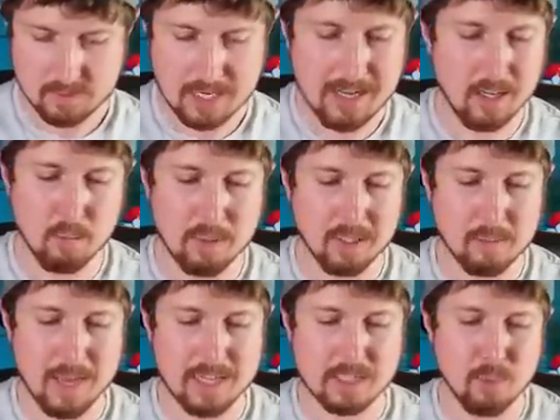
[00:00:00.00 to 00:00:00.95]
Gotta love Billy
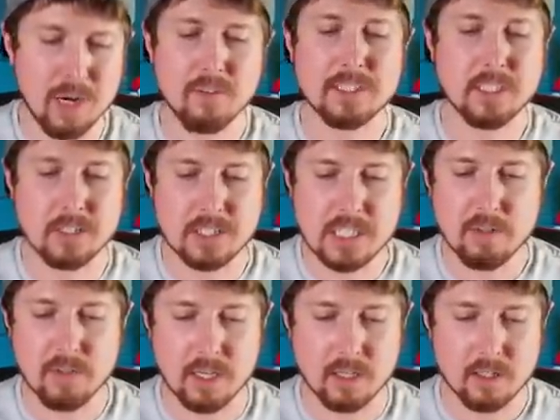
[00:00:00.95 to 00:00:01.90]
Madison. Whenever it's on
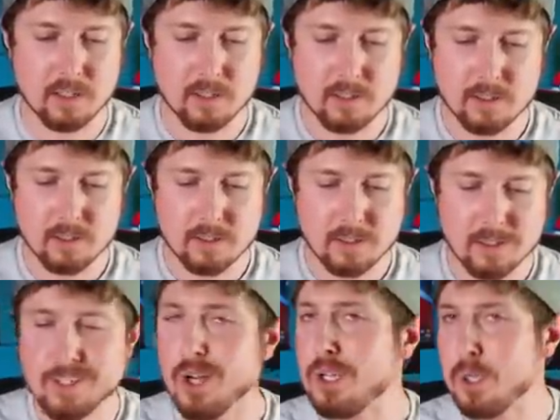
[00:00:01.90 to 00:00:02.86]
TV,
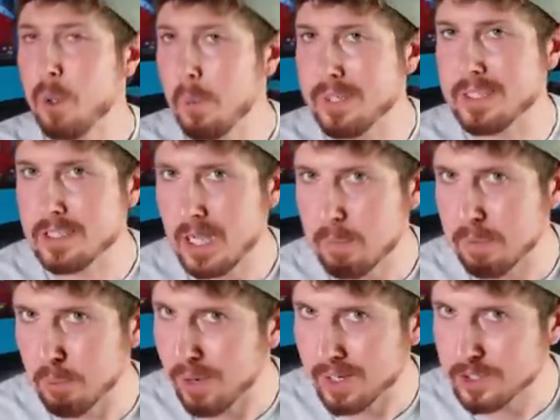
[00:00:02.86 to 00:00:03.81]
you know you always stop
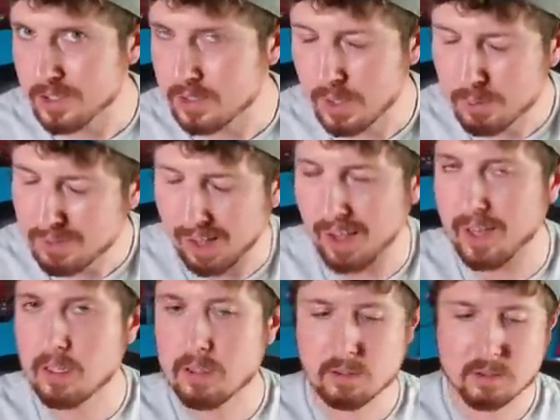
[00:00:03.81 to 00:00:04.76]
and watch it. Don't
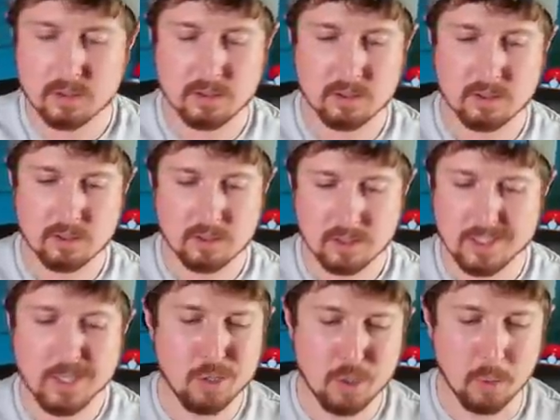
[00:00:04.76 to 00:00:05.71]
lie.
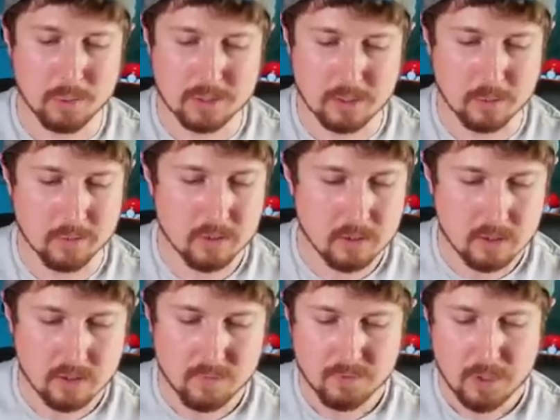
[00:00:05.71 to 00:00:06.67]
You know you always do.
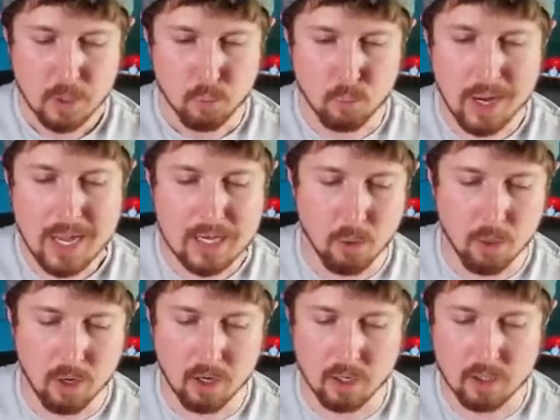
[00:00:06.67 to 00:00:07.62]

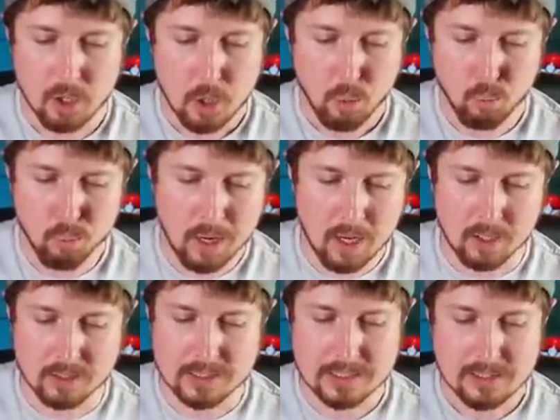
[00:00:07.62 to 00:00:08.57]
Rhyhorn,
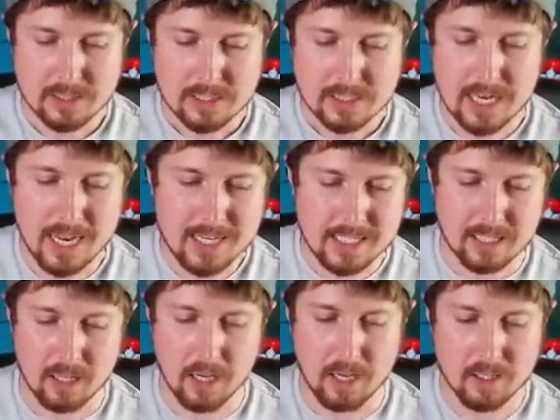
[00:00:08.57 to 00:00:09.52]
Ralts,
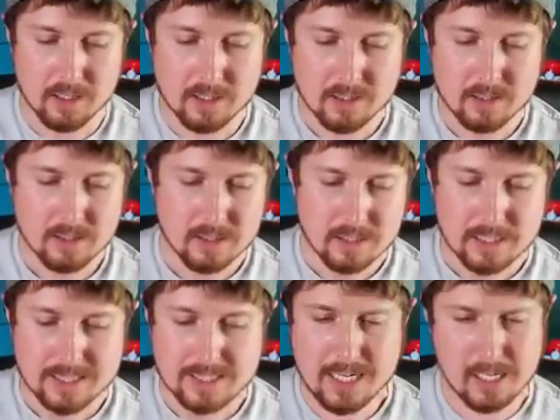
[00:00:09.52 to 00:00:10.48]
Tangela,
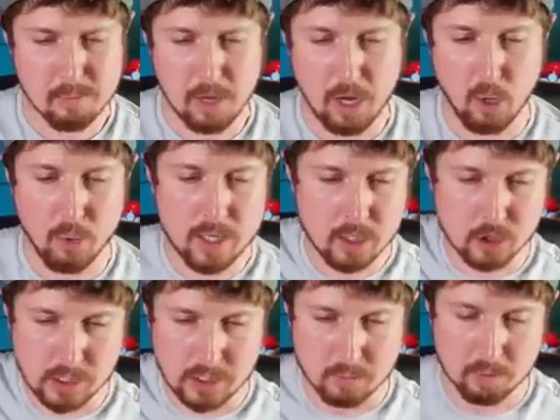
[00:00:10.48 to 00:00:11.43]
Tynamo,
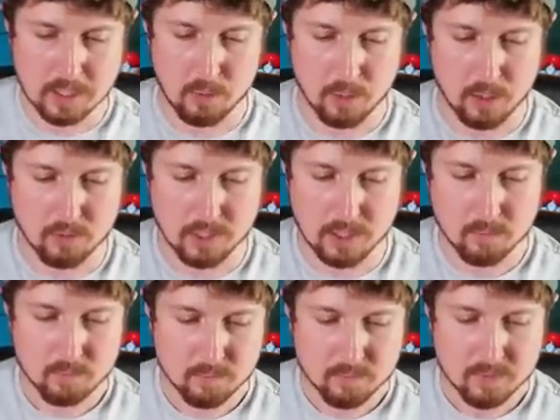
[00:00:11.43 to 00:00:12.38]
Energy, put that right over
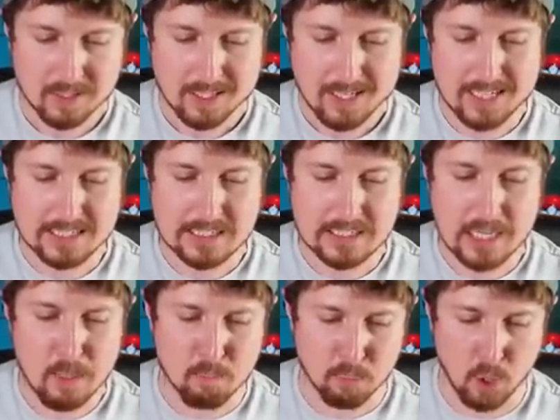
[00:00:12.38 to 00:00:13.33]
there.
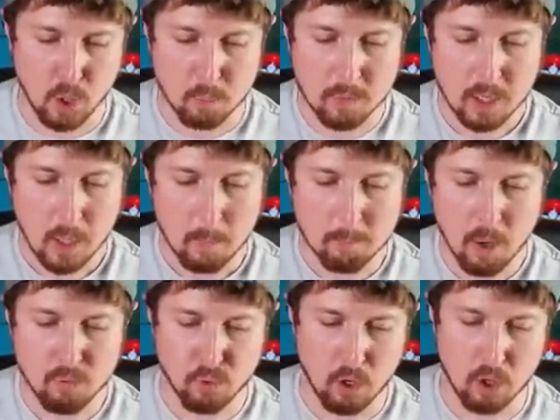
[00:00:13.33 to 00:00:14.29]
Escape Rope,
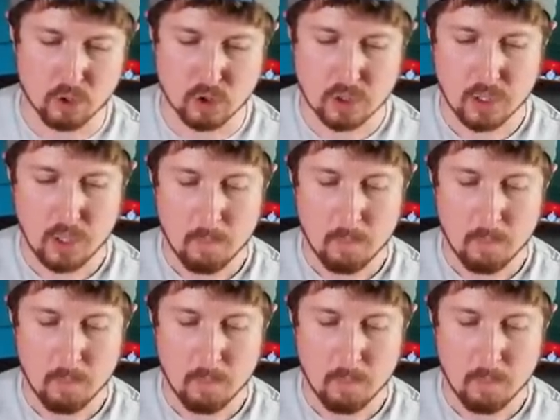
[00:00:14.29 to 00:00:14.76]
Buffalont,